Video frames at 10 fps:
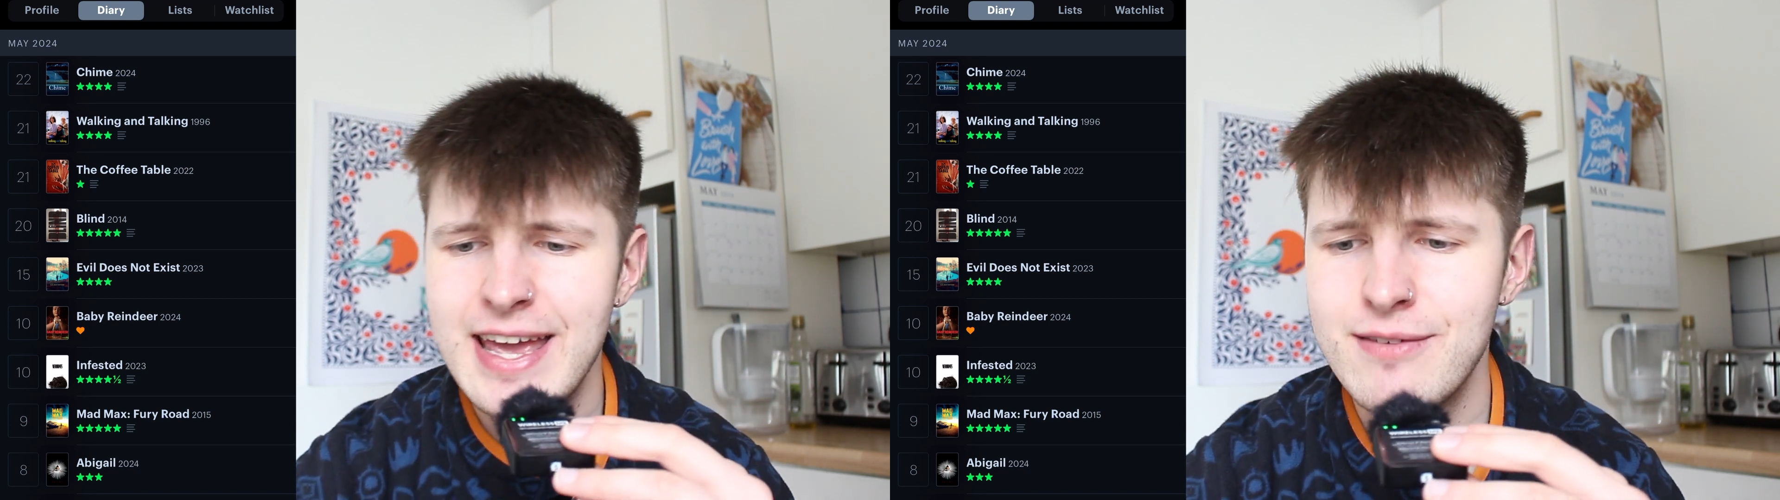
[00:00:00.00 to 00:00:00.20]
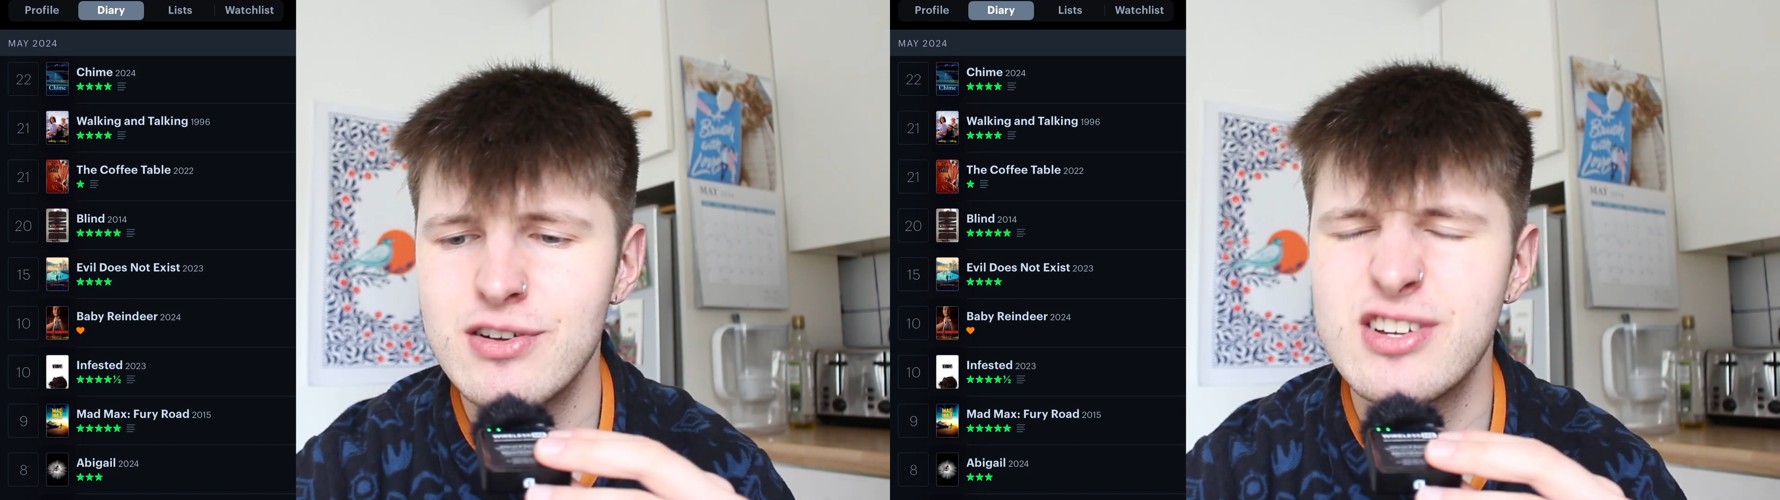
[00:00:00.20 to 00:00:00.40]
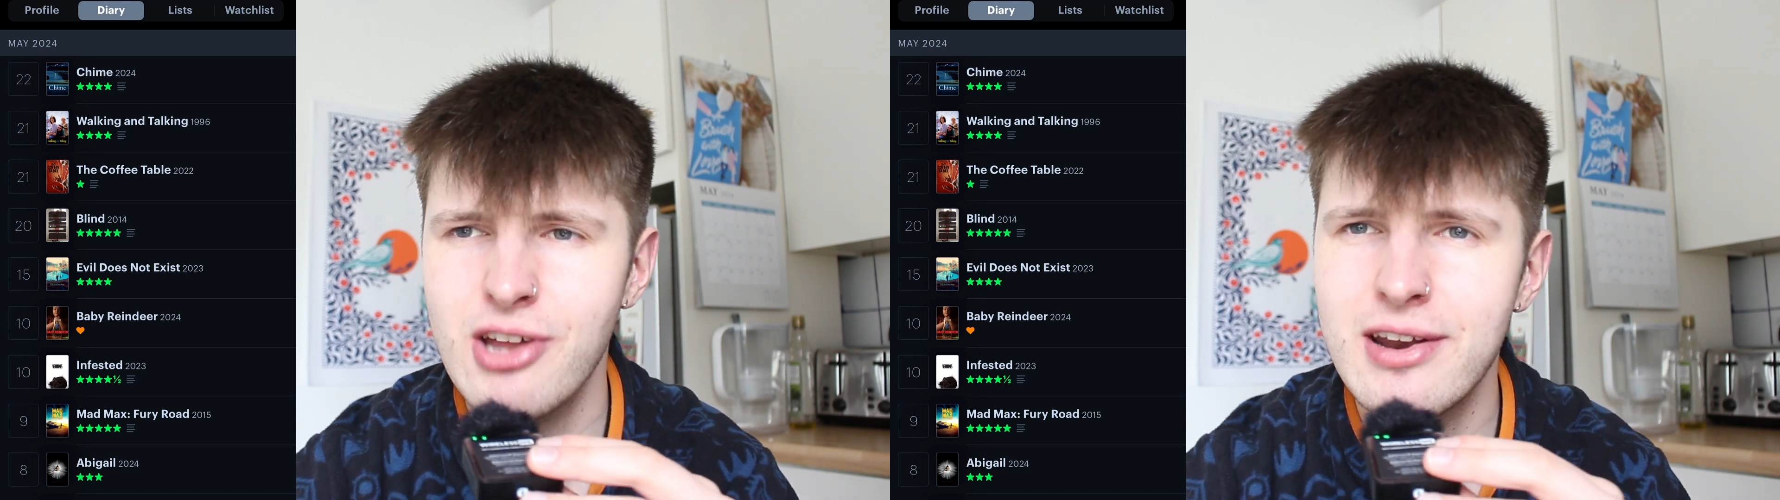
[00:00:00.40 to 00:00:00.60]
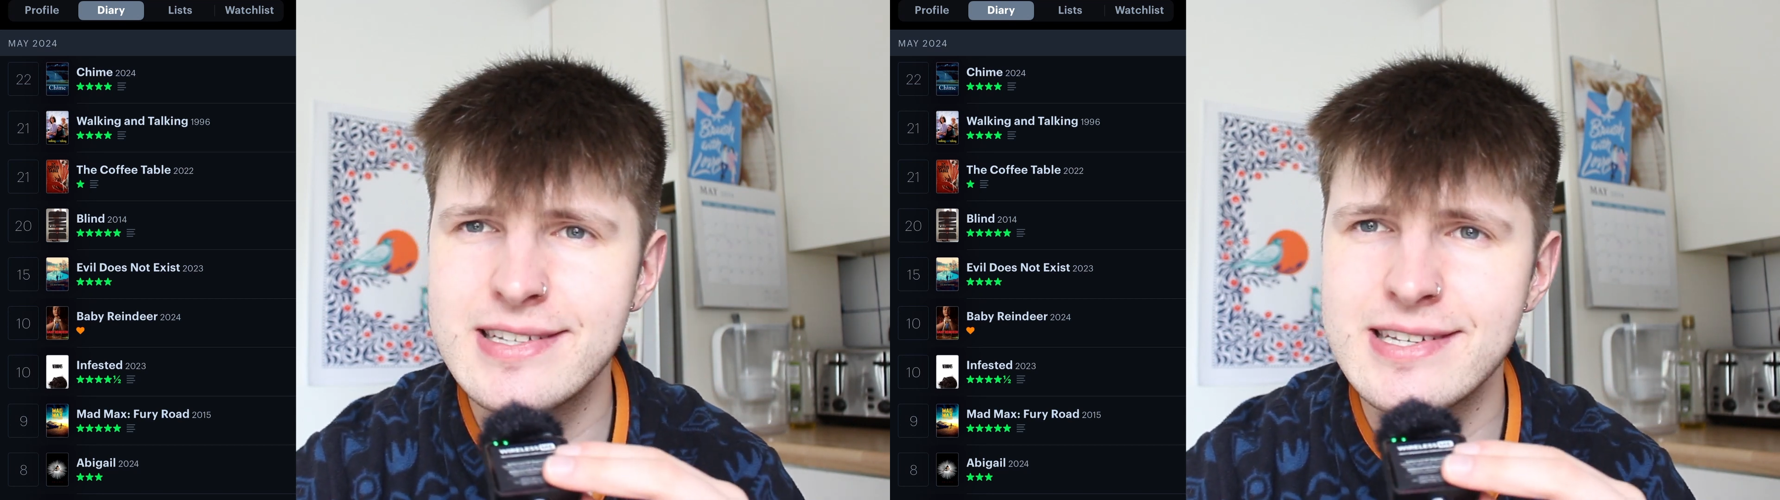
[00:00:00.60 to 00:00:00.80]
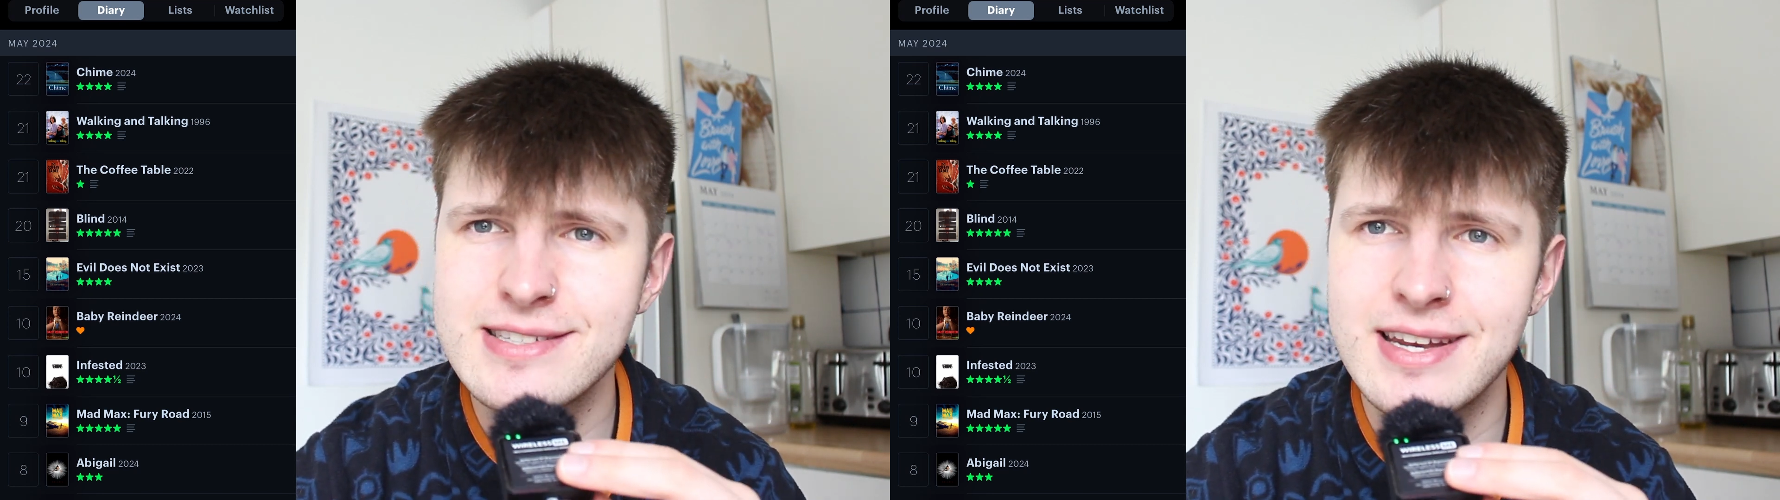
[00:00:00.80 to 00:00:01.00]
Evil does not
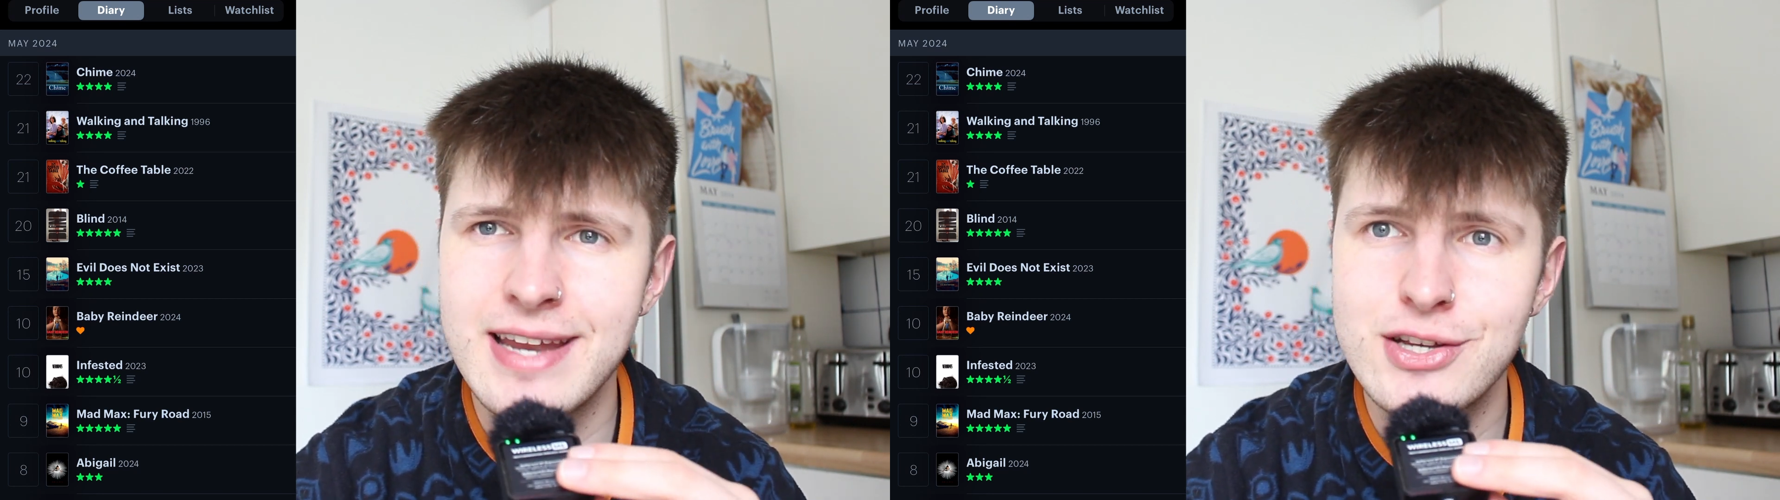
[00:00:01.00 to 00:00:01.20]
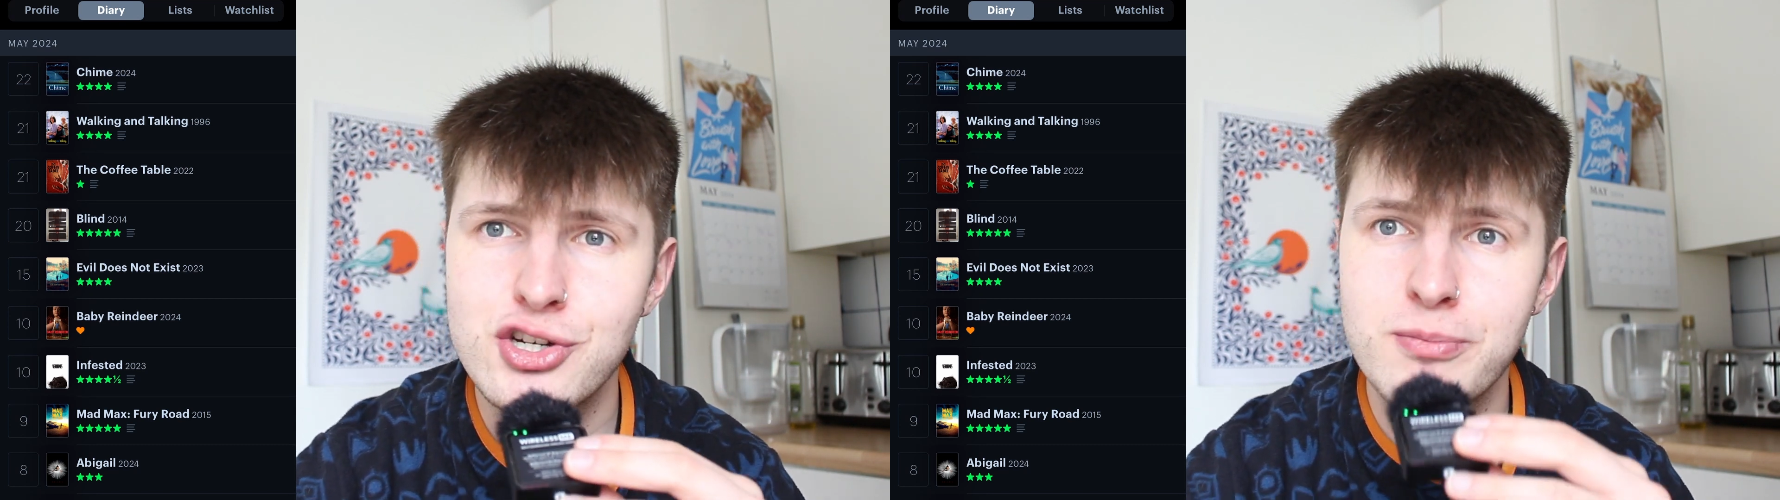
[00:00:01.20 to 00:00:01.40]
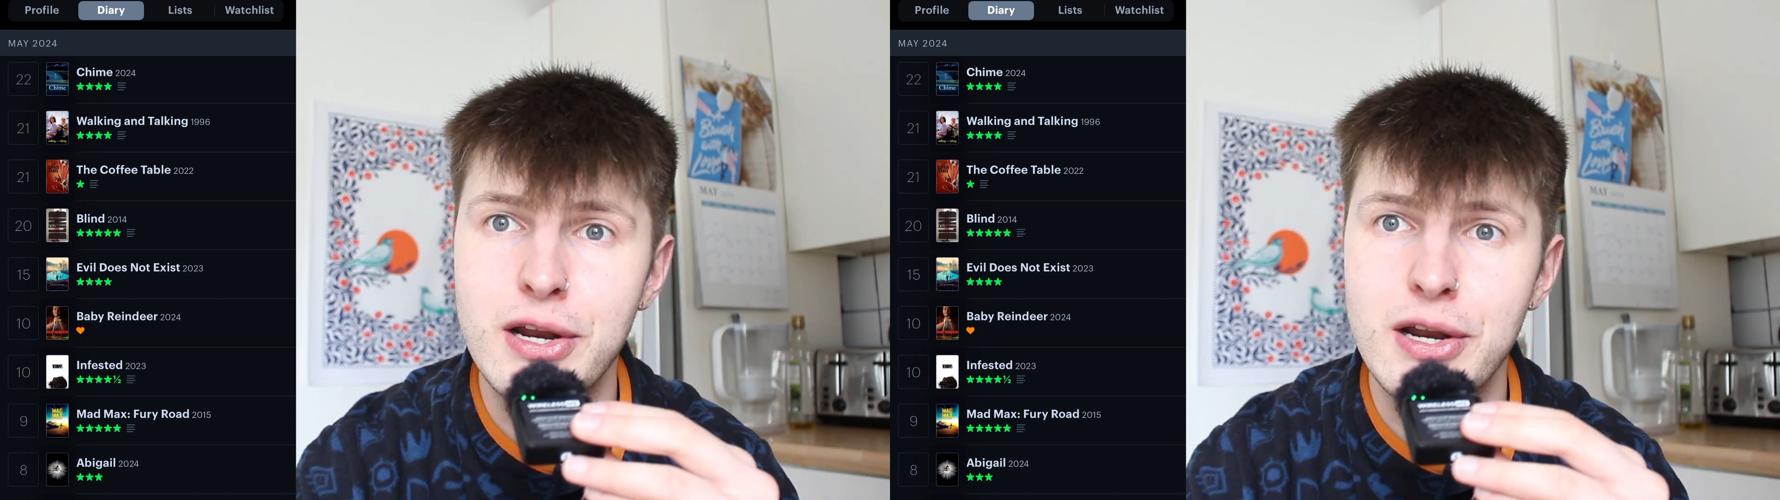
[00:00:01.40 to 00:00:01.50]
exist in nature,